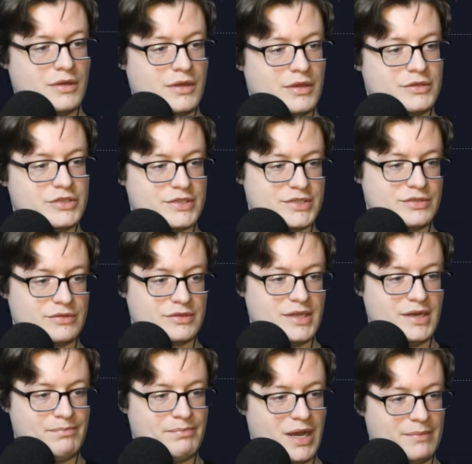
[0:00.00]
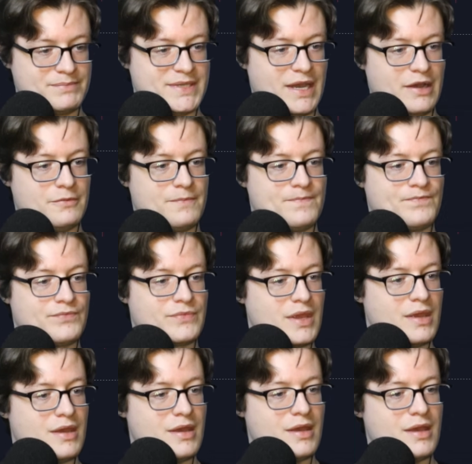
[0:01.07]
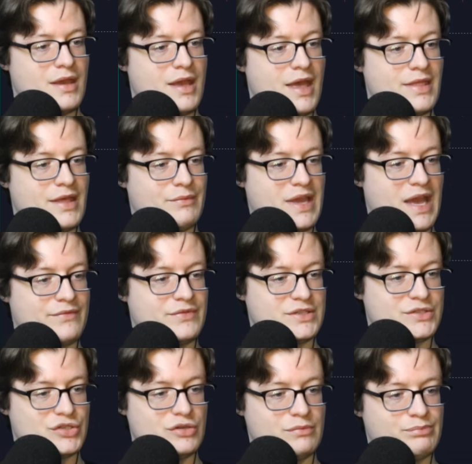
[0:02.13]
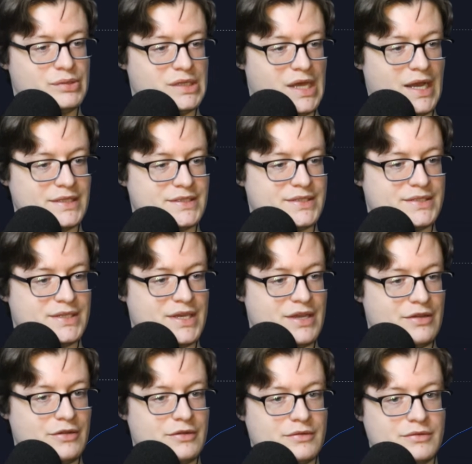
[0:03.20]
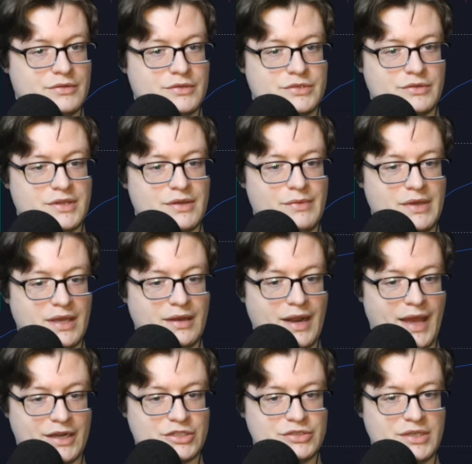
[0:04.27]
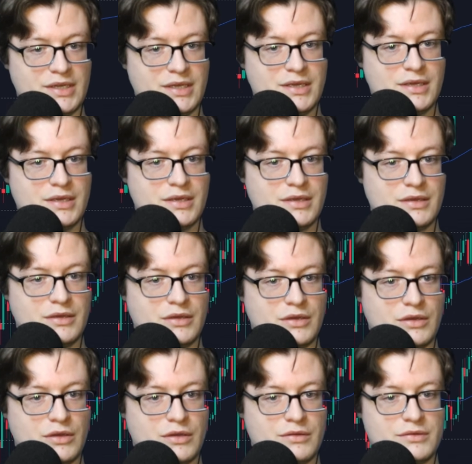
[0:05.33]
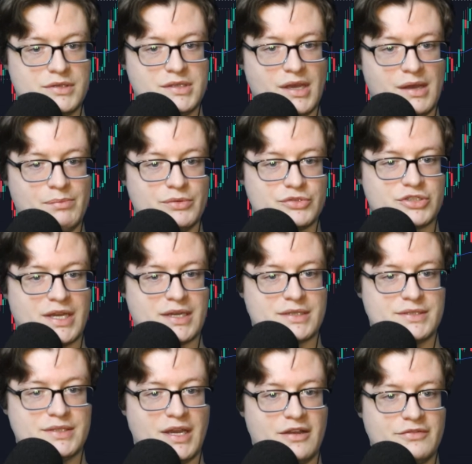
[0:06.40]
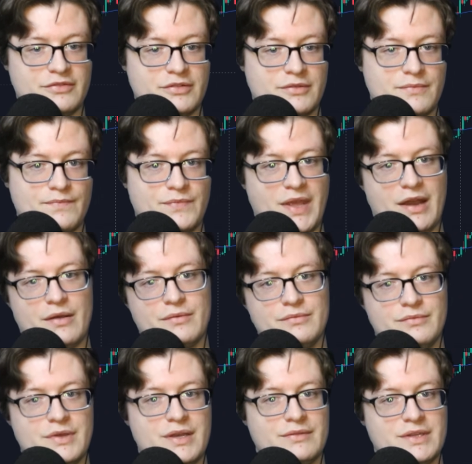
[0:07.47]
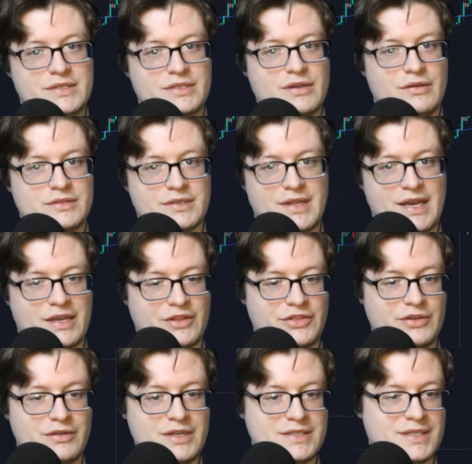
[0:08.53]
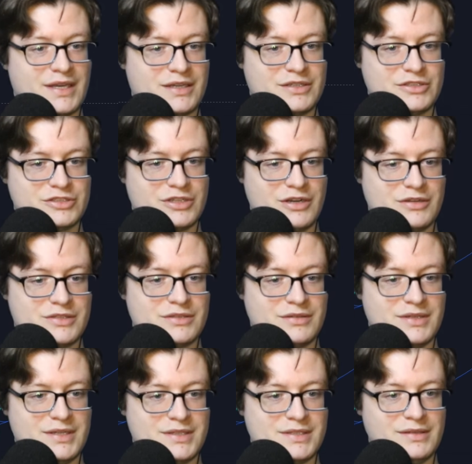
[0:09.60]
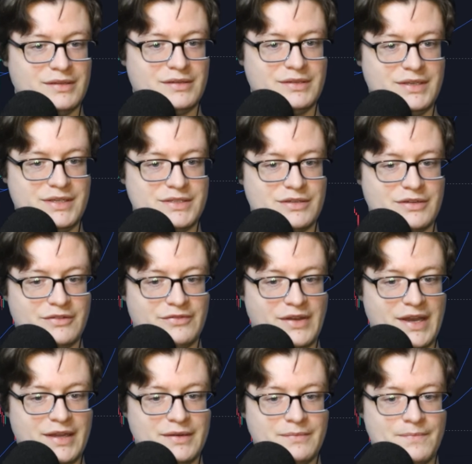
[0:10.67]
just so then it pops out. And then we have these 2 plots here, so then we can actually double check stuff. Now, let's go to like a 30-second chart, so then it's a little easier to find.